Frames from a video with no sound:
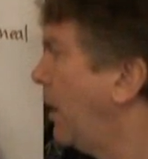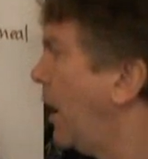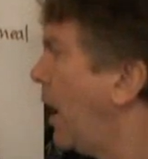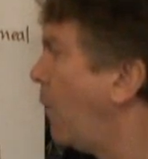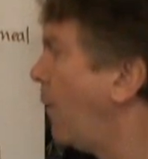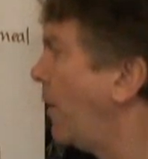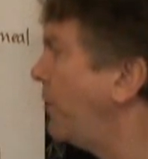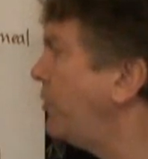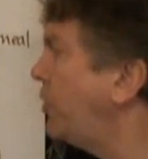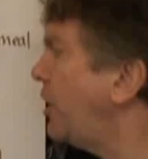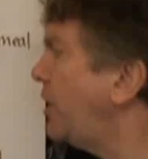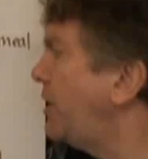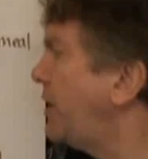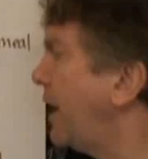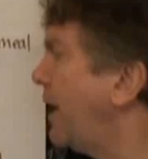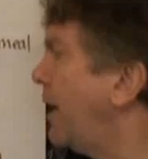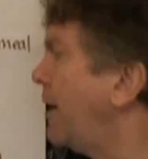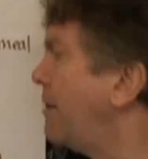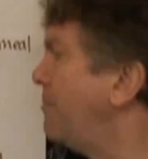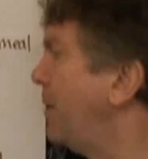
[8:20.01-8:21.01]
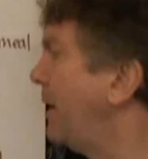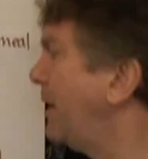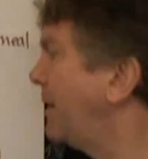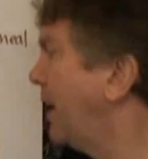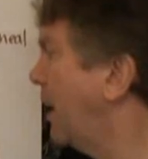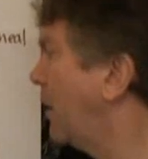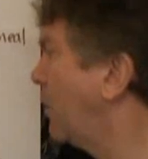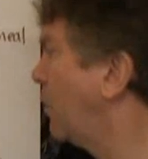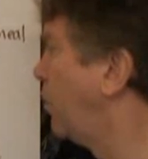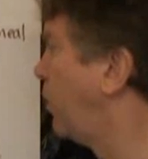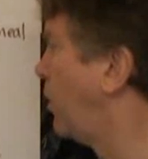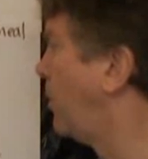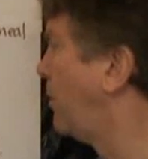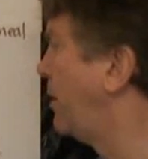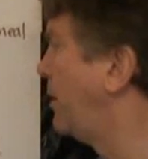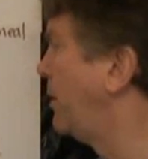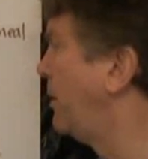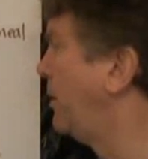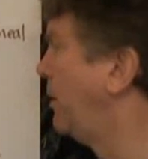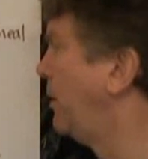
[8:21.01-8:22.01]
And when she did meet that
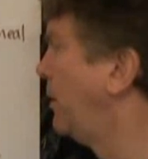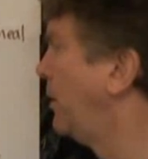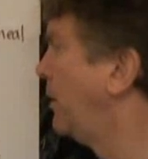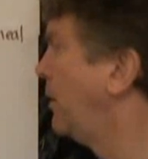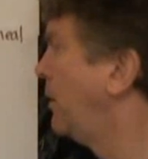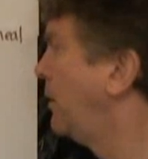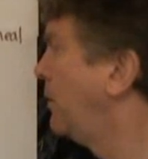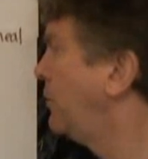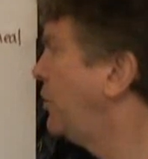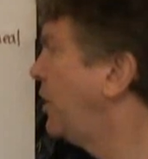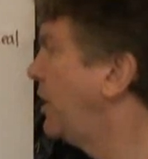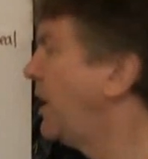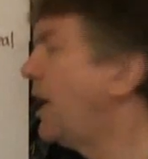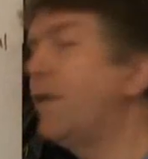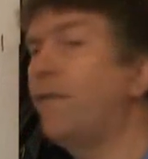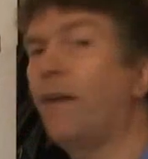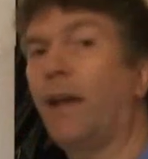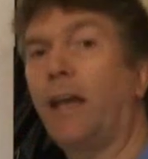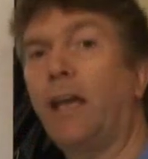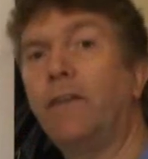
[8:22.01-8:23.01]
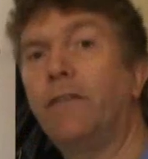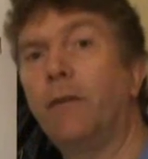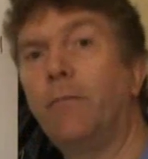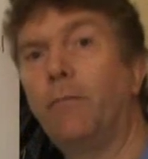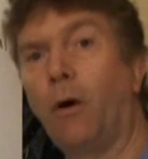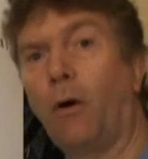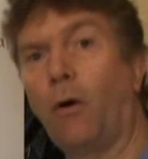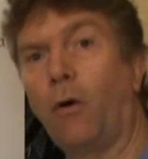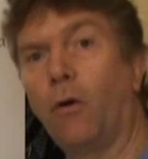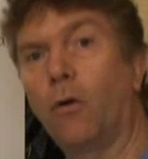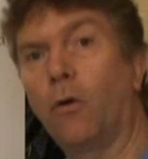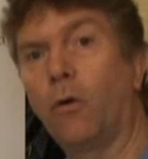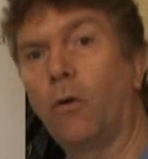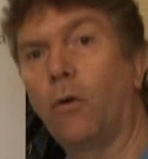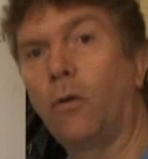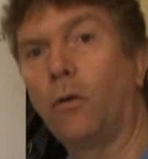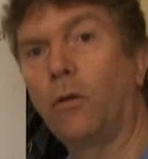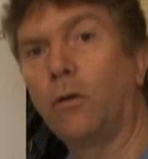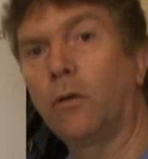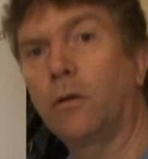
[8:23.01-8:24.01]
woman, she gave her even more
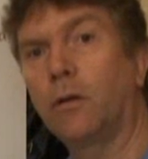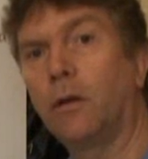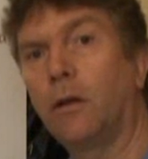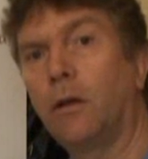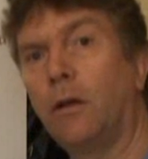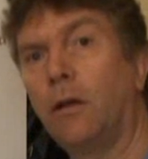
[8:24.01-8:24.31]
gold,